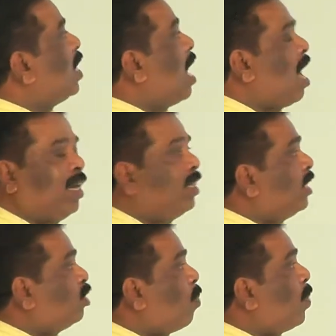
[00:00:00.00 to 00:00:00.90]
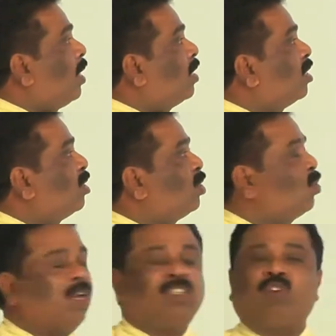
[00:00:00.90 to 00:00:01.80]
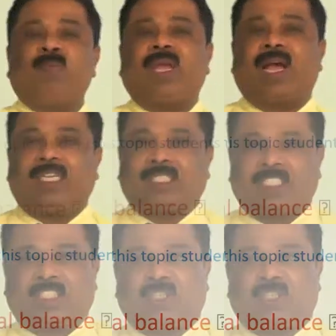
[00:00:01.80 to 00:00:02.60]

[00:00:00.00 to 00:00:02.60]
Under this topic, students will be assessed